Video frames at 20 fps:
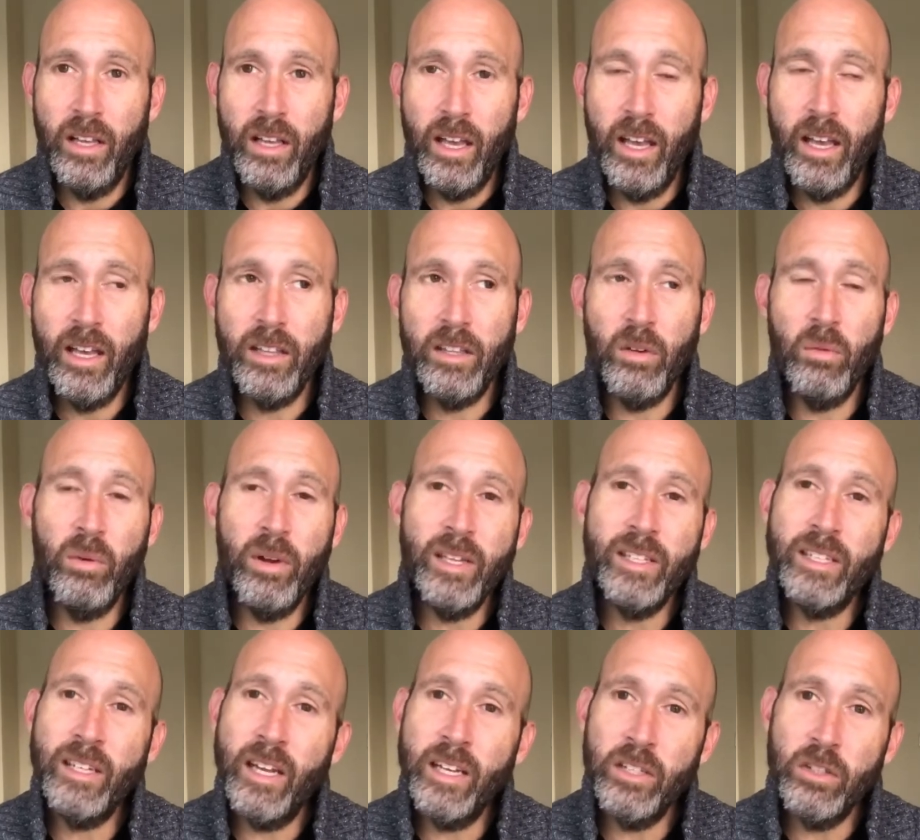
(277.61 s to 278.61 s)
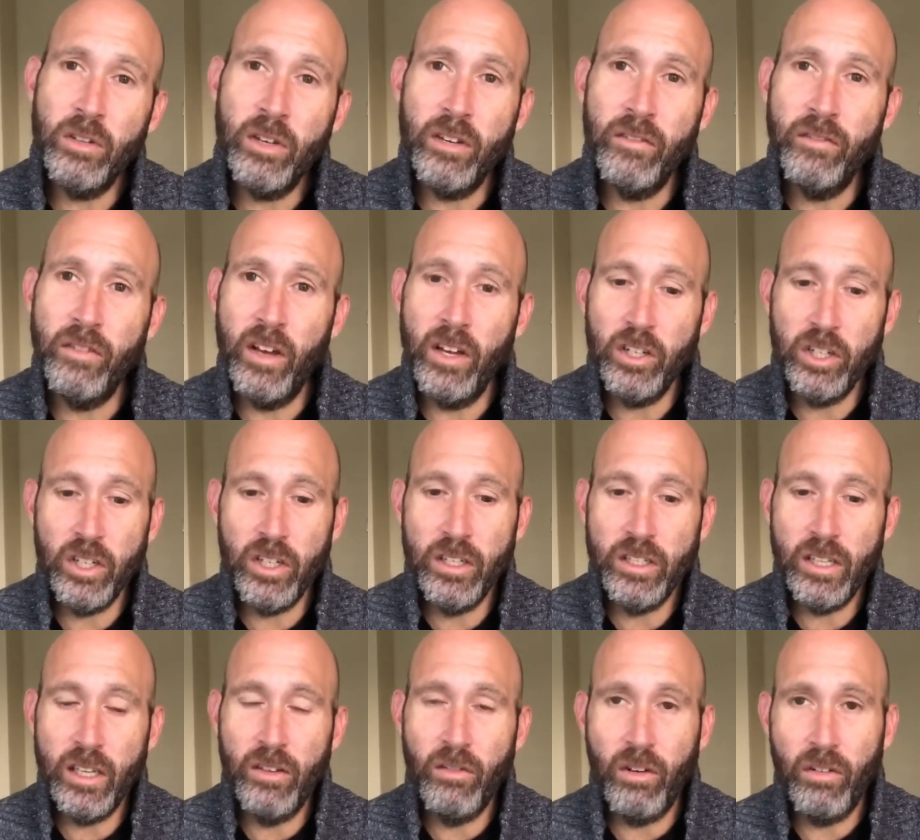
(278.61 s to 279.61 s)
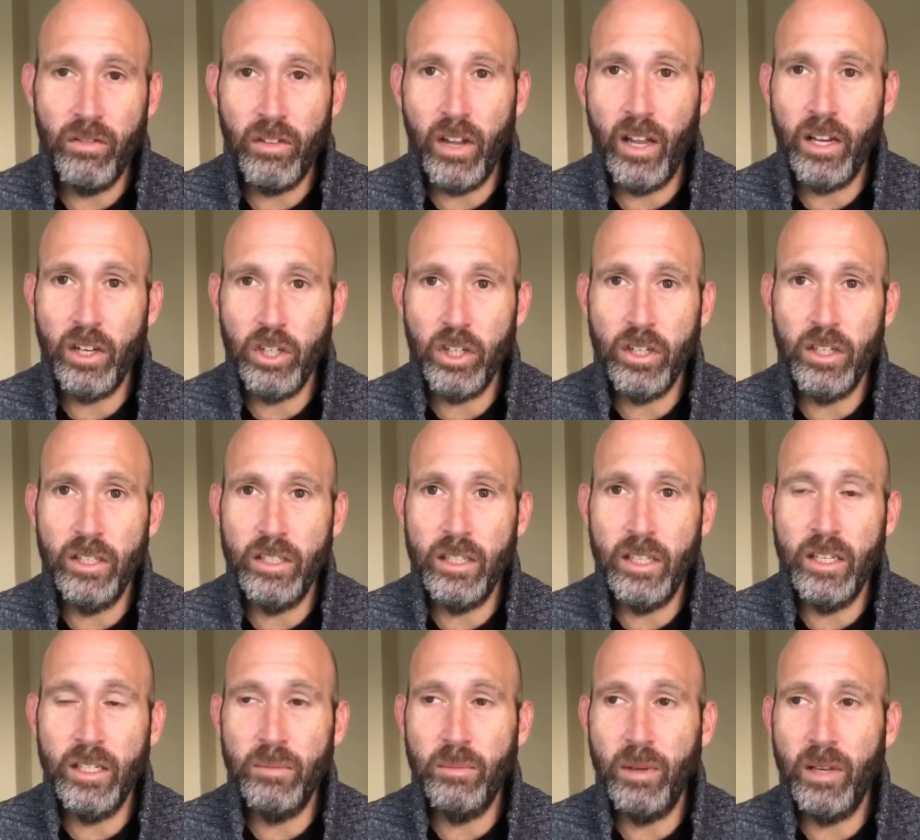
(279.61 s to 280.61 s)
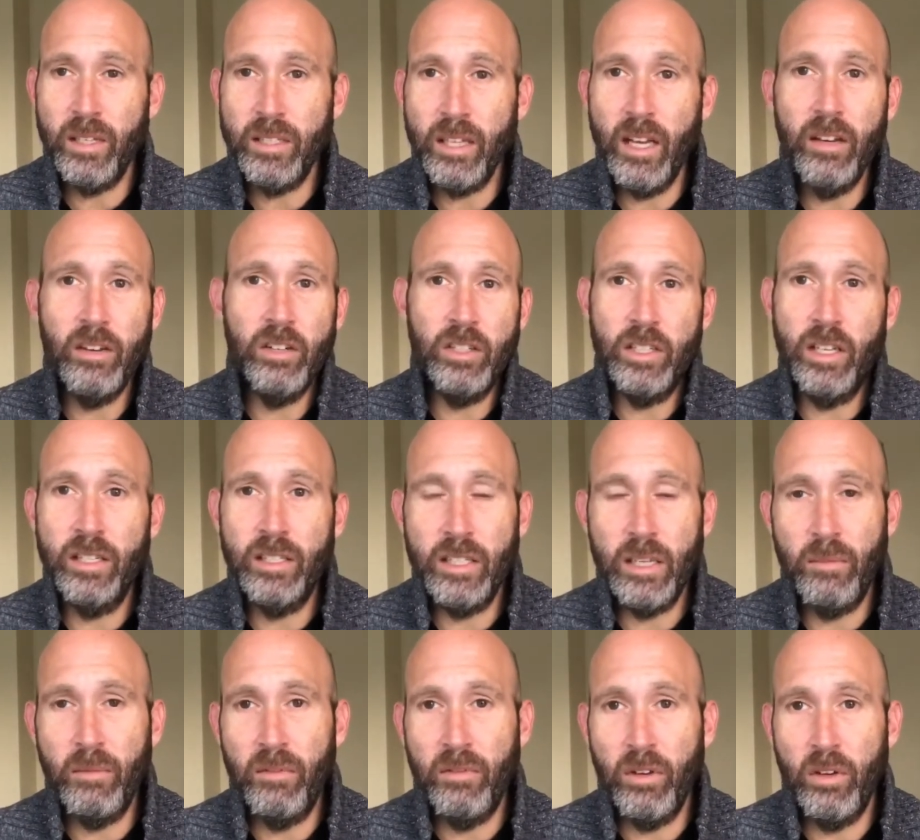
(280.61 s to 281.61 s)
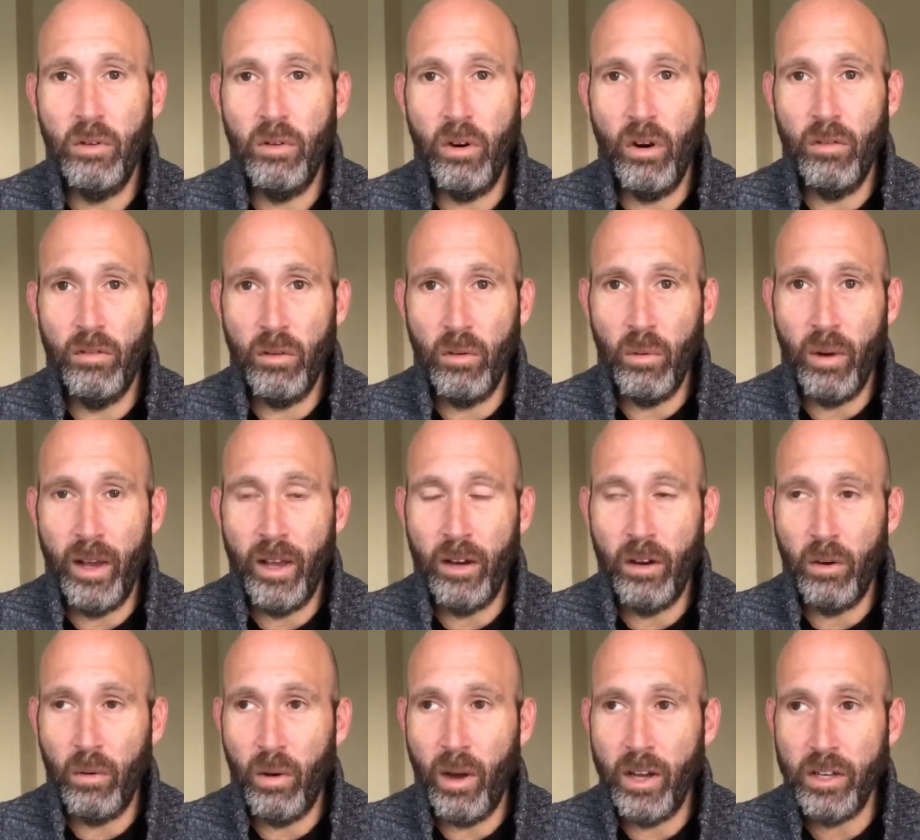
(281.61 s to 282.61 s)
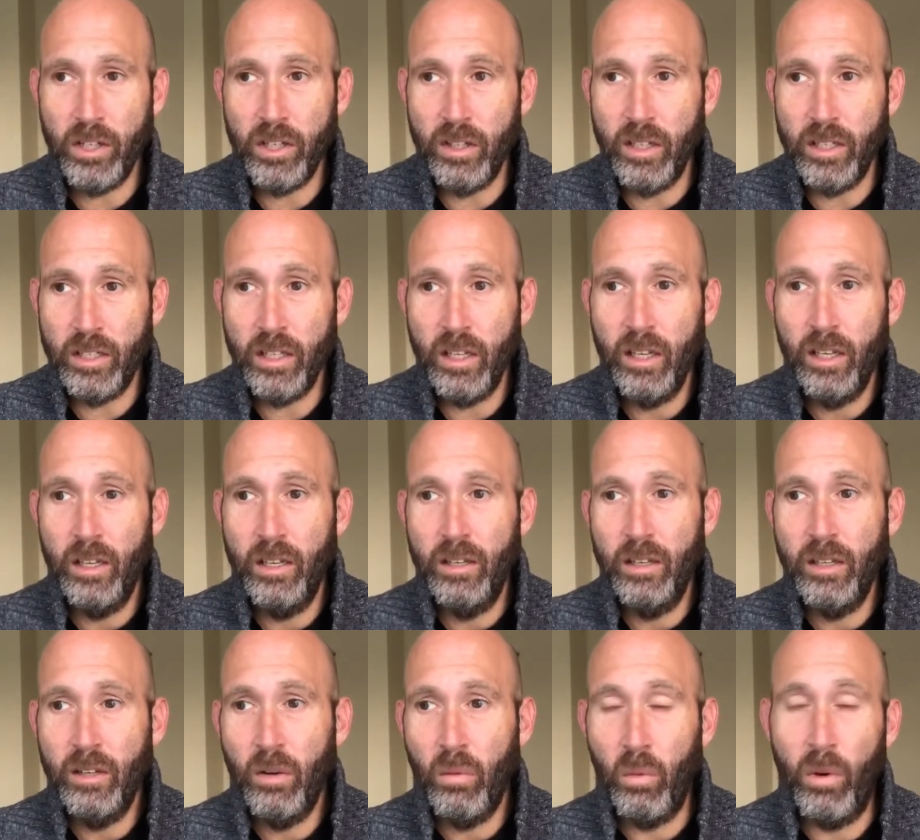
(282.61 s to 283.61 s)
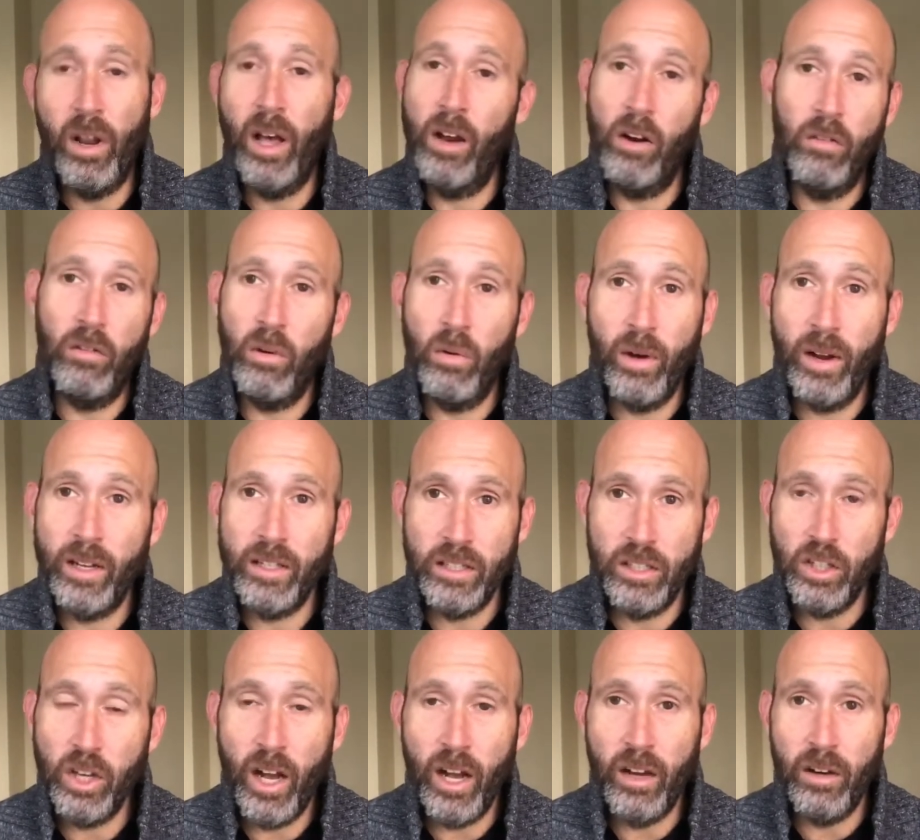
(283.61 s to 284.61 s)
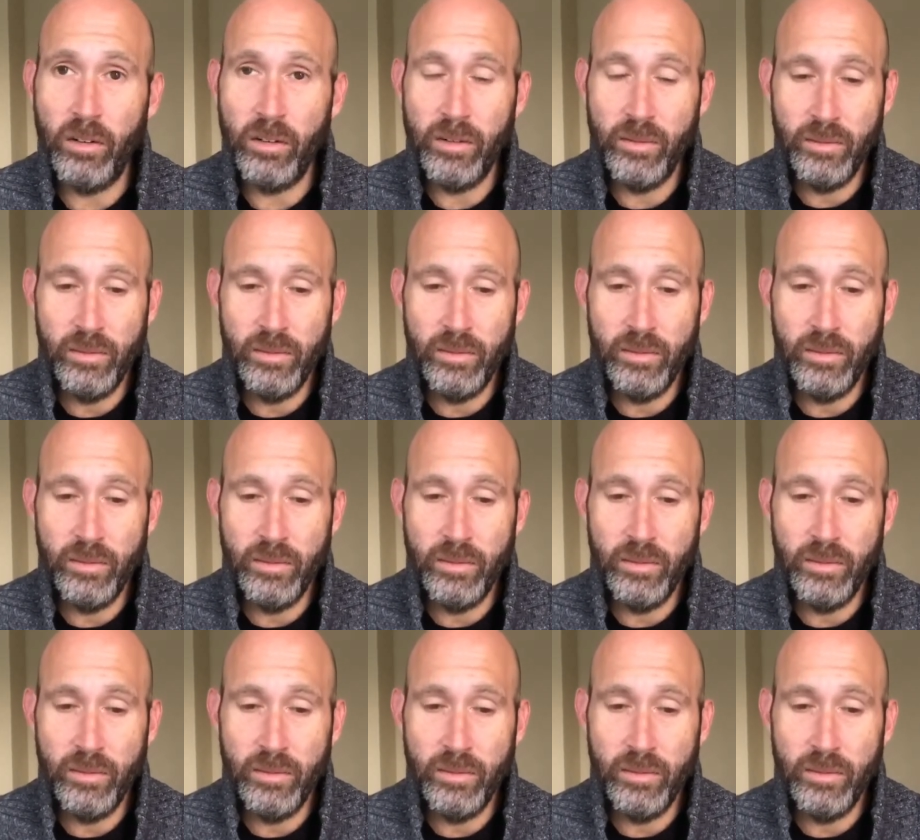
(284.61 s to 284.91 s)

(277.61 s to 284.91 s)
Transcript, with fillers: And the reason I do confessions and reflections is because I understand some of you who are overweight or watching this were not overweight as a child.